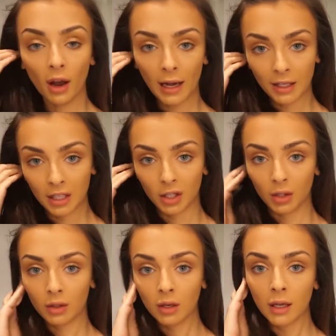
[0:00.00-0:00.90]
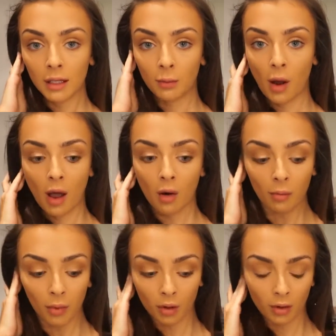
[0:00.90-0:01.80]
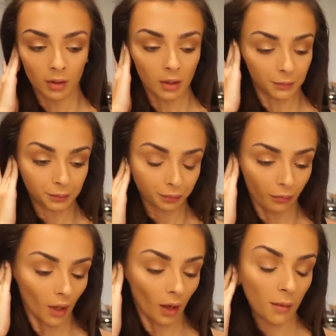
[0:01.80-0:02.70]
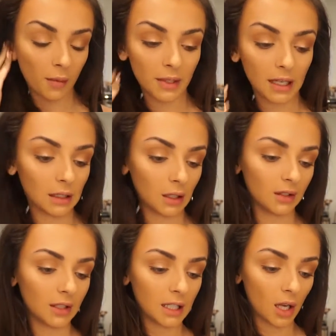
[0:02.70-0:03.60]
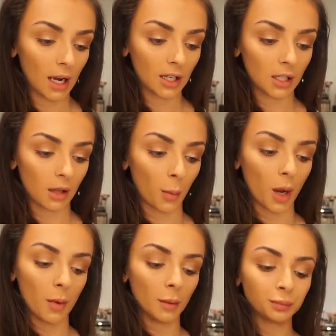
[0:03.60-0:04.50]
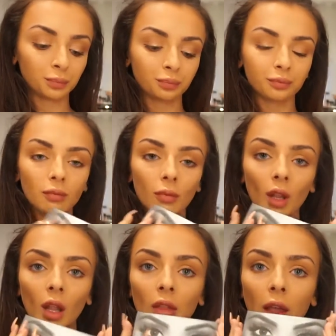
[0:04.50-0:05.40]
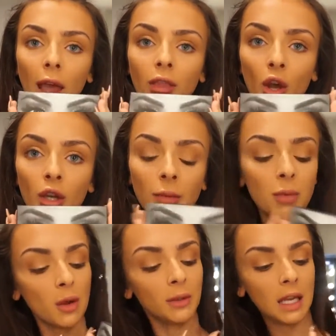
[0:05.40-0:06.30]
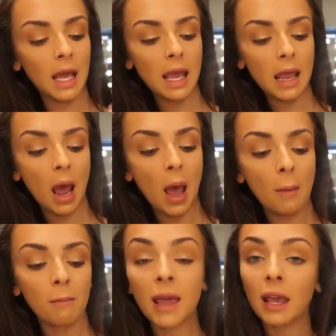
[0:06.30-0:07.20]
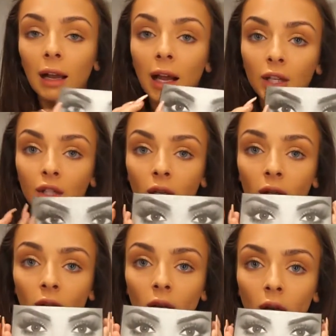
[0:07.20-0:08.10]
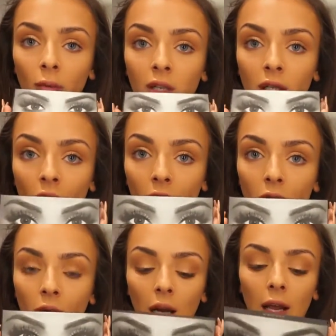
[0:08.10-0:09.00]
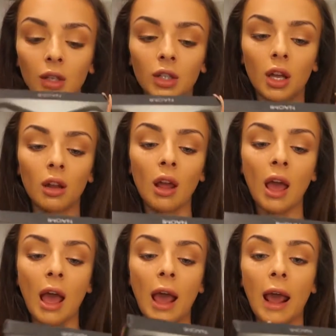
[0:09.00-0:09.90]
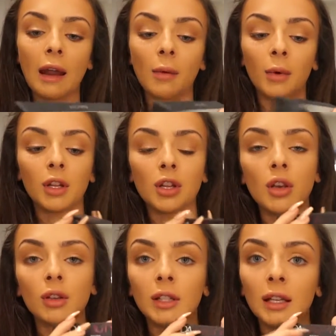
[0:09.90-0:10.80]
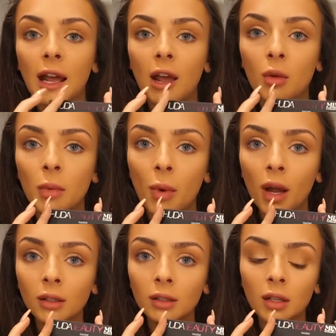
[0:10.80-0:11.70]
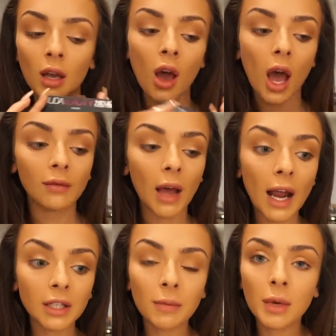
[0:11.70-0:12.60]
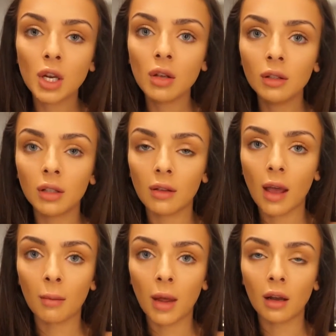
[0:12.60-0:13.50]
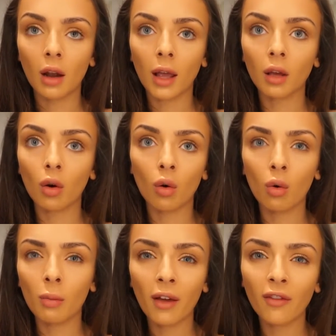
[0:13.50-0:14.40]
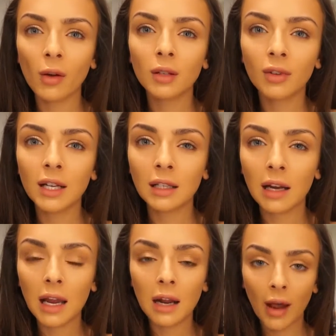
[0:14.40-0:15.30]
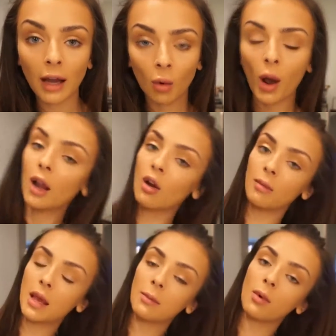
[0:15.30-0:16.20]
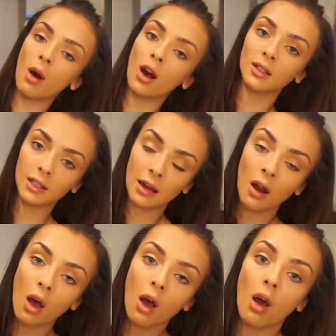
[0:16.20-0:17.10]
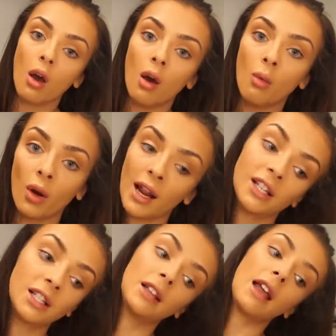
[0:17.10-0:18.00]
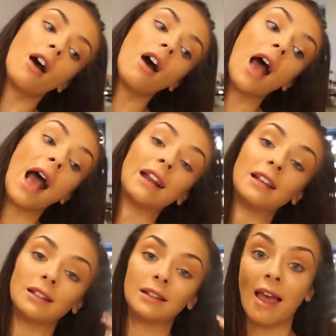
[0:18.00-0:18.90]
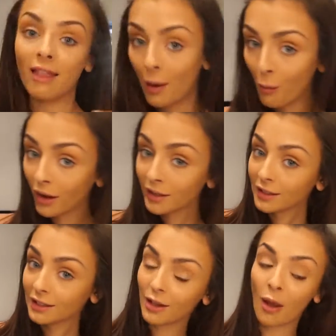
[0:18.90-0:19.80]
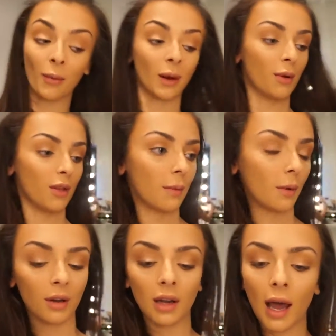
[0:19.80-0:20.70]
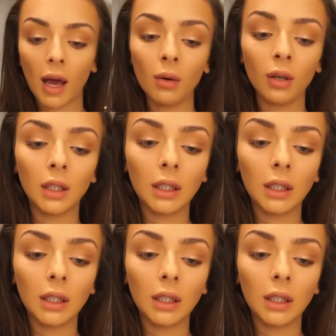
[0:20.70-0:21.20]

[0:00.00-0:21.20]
eyelashes on as well because I'm obsessing over these eyelashes at the moment. They're the Huda Beauty Mink collection, which is her newer collection, and I'm going to use the Niaomi ones. I've actually been using them in like all my photos recently, and I've had quite a lot of people asking what lashes they are, and it's them ones, so I'm going to put them on now.